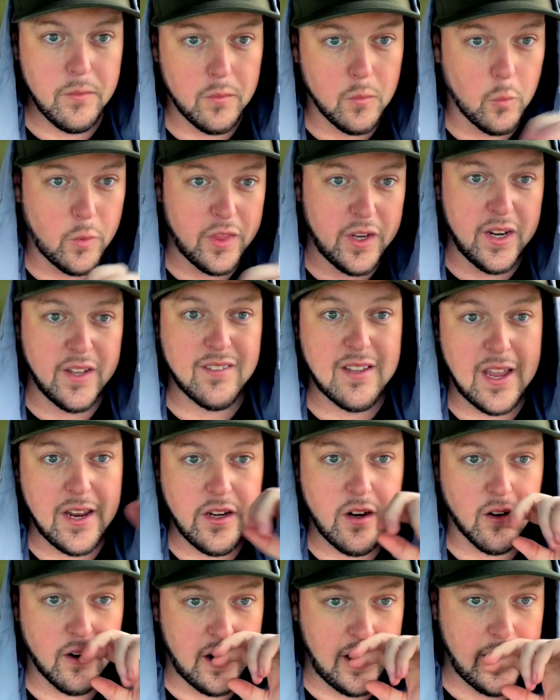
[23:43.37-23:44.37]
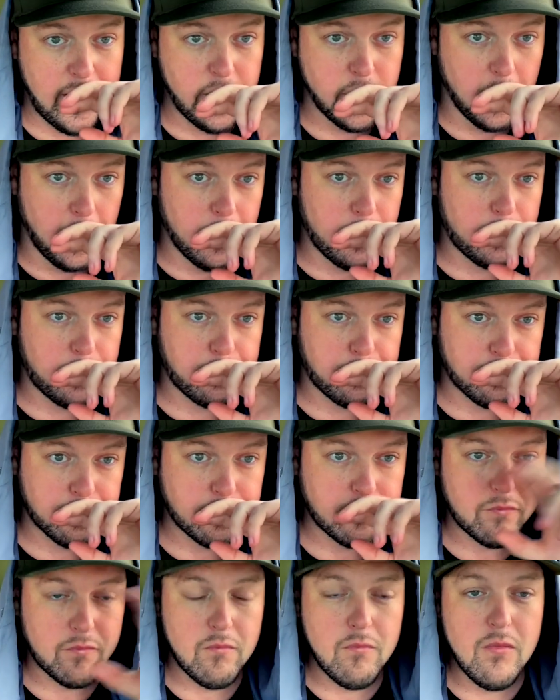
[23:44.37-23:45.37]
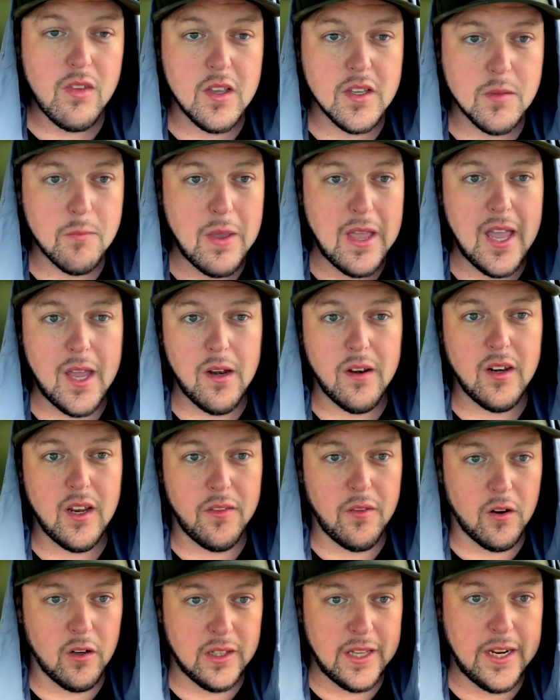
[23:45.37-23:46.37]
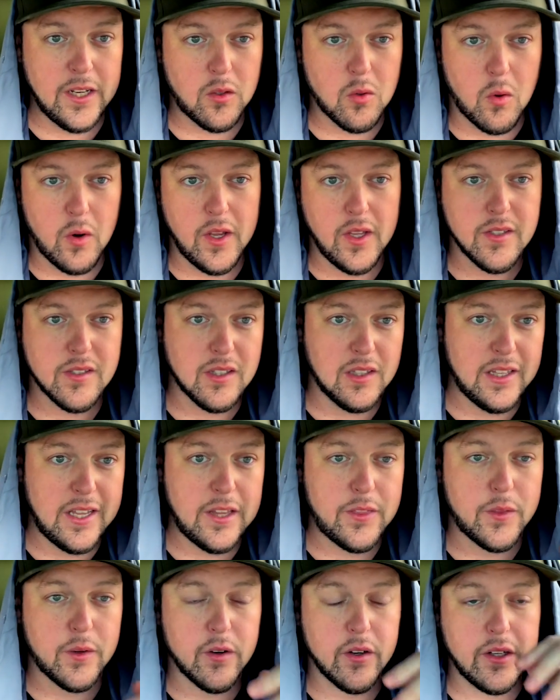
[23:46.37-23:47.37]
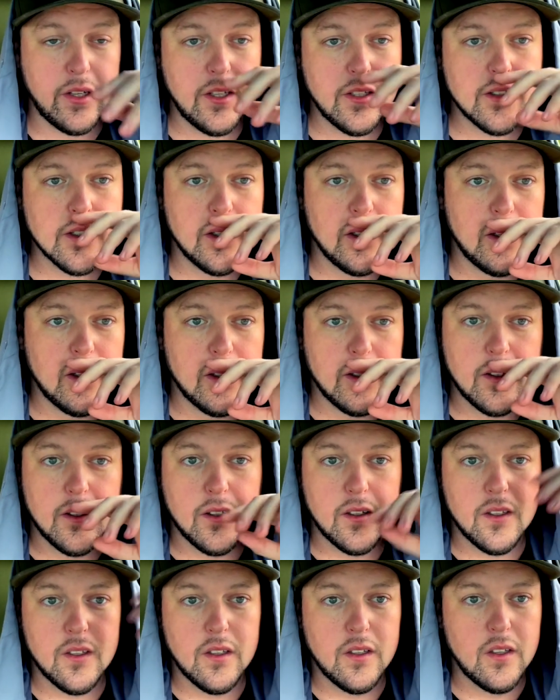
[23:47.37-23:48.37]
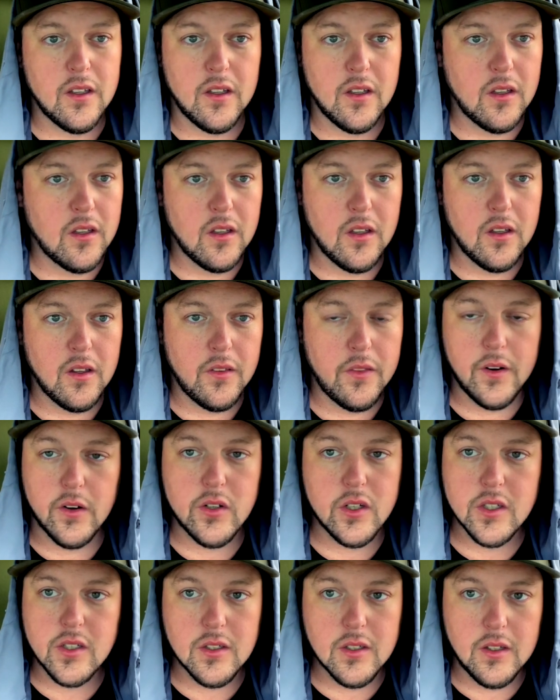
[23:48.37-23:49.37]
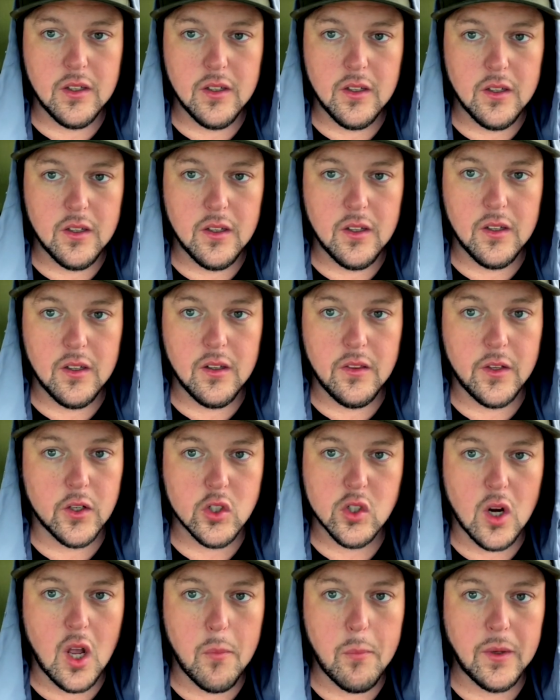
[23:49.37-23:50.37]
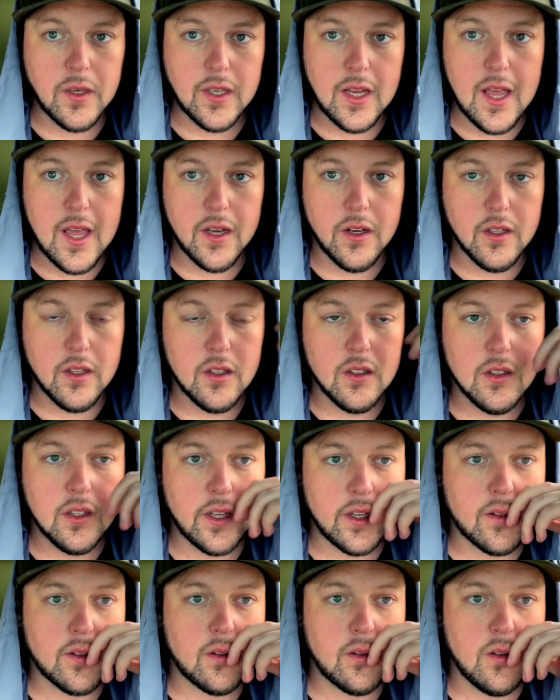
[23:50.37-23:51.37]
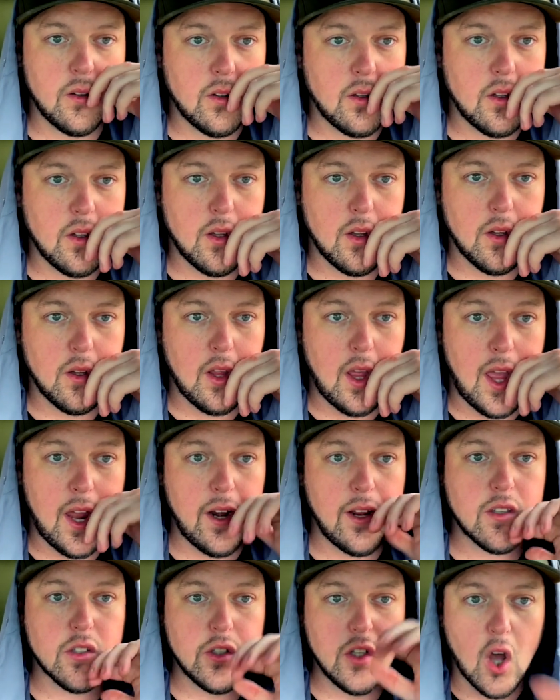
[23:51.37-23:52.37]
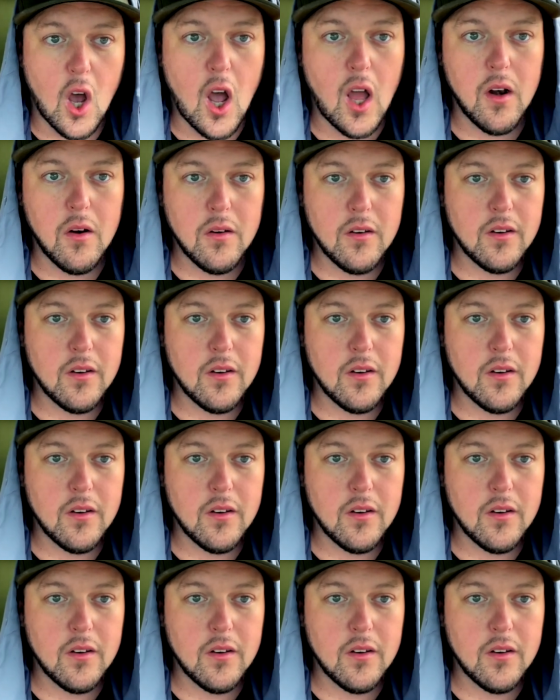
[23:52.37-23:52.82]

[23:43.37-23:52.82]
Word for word: within a 10-year age span in their late 20s to late 30s, they're dropping dead. Like, and it's not